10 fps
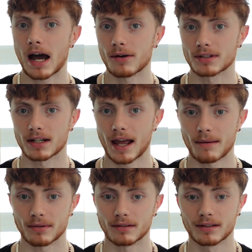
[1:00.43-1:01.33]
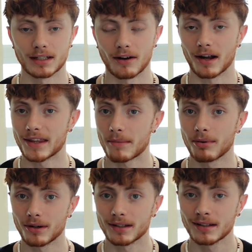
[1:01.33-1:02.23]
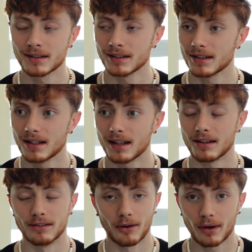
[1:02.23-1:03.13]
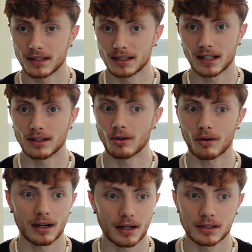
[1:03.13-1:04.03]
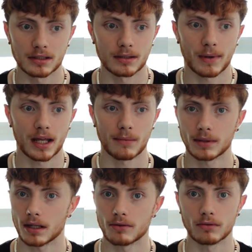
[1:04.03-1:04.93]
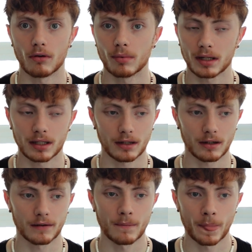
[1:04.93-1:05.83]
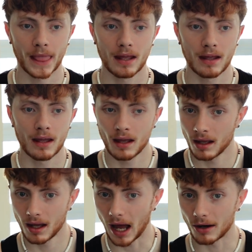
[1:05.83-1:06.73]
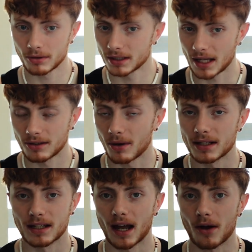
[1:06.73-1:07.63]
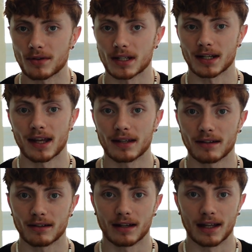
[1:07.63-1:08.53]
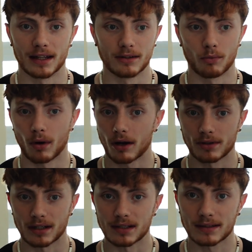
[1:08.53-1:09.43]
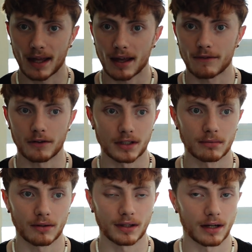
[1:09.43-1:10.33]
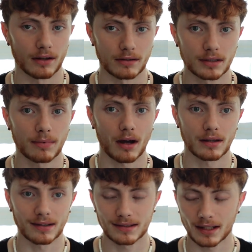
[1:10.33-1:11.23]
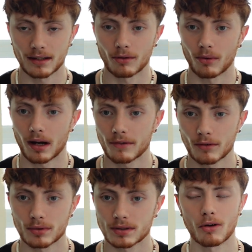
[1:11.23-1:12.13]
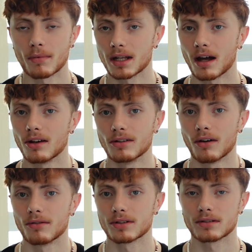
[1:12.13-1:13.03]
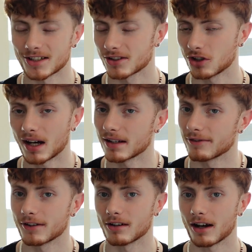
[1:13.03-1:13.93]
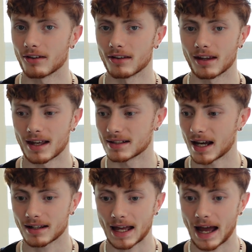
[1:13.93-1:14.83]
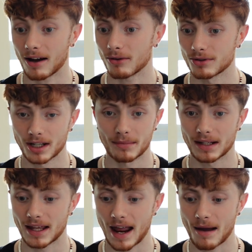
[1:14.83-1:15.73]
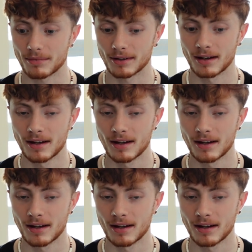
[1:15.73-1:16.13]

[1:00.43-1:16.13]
how it's gonna happen. At that point, no idea, I had no connections in Miami, I knew nobody here. I really had no idea how I was gonna get here and where I was gonna stay, if I was gonna be able to get a good spot in the city or whatever. It was so many unknowns. Just trying to figure out exactly how I was gonna make that happen,